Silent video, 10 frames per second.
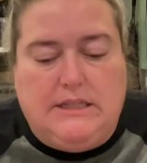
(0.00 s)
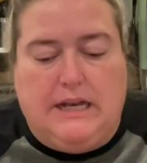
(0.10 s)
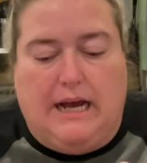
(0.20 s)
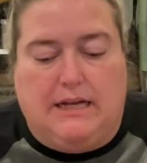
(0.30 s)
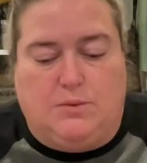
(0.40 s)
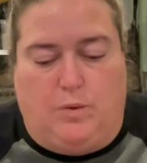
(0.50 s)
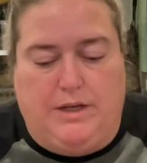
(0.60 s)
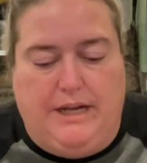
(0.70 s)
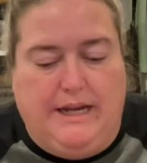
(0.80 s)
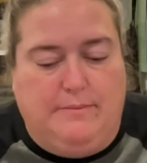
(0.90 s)
it has 1
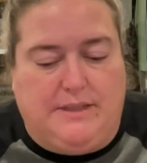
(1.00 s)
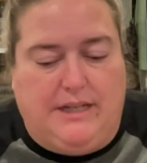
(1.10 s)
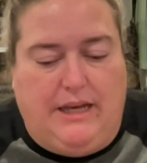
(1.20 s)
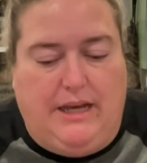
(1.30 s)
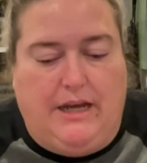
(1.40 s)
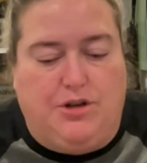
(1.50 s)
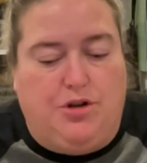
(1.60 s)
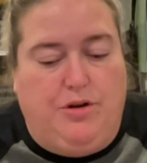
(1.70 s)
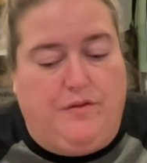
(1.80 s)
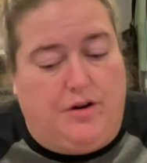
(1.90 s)
DMC, and
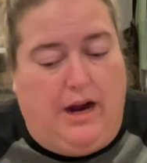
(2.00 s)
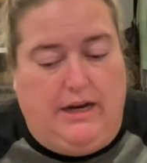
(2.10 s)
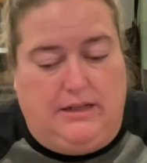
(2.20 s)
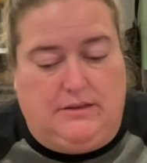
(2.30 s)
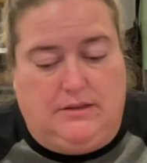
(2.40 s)
2 different Kreinik.